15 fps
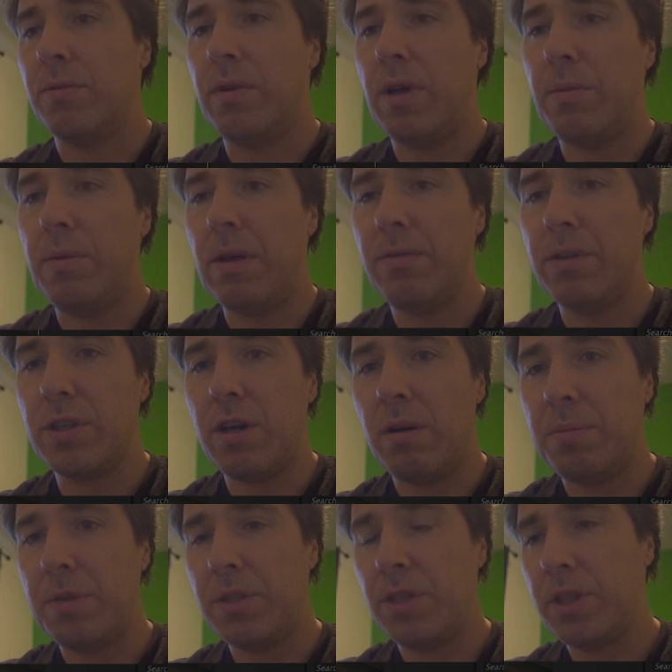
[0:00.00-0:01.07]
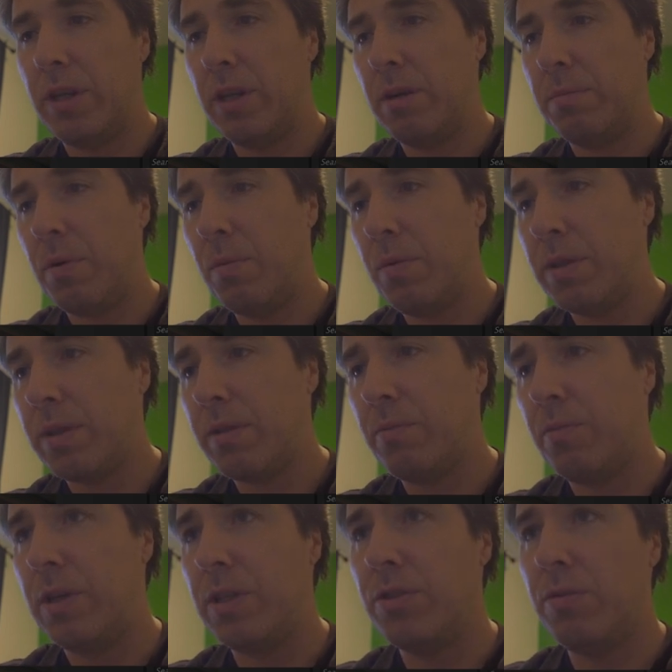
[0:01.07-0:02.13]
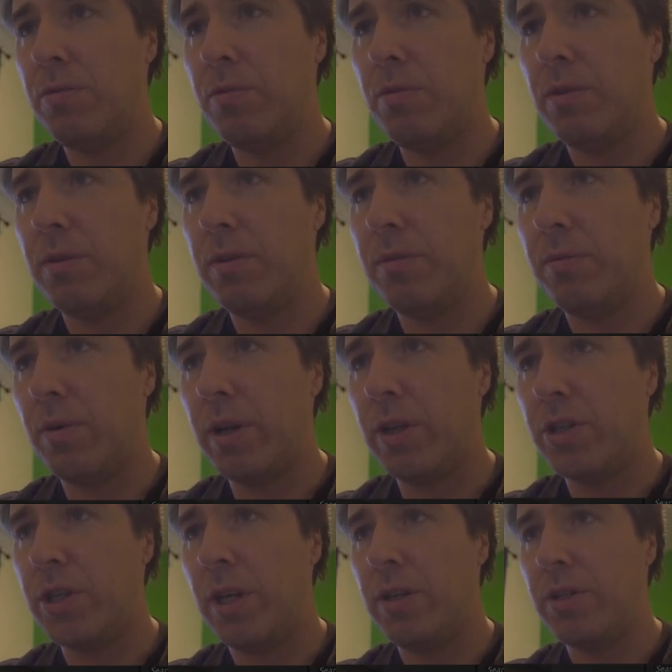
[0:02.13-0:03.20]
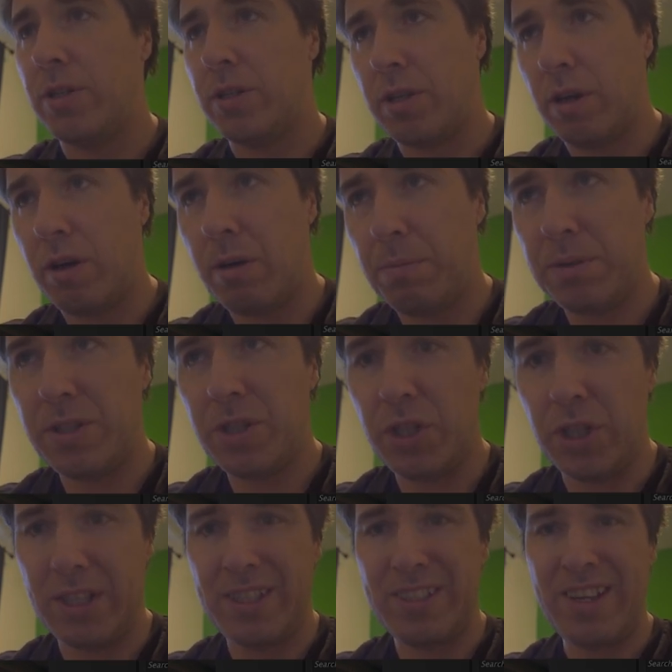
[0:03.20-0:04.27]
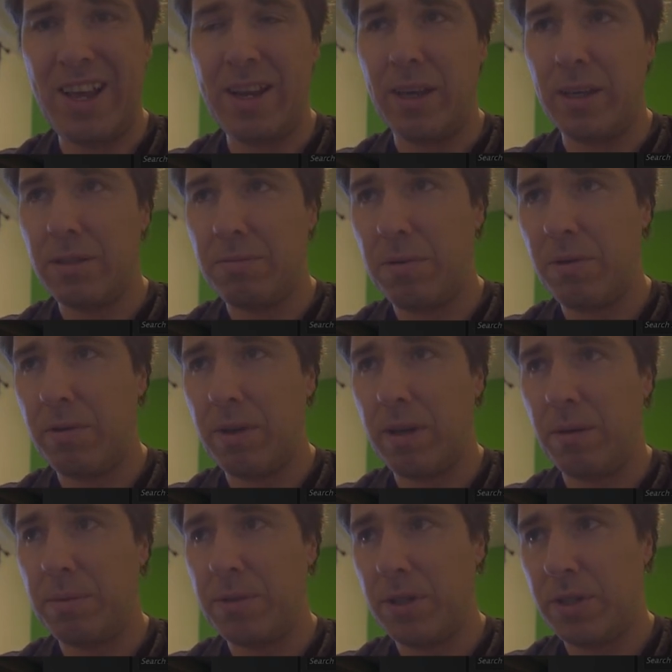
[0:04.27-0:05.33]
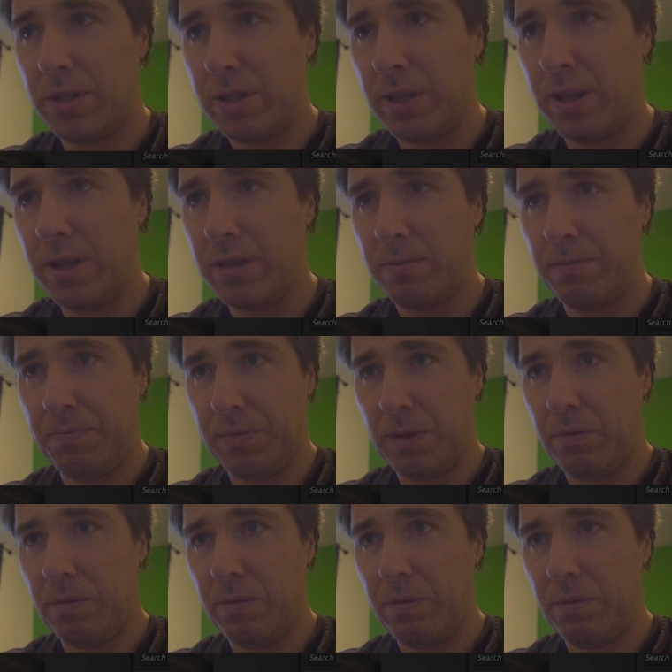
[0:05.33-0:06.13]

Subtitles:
now we have this composition here, but what we do want to change is the composition settings. We go to composition settings.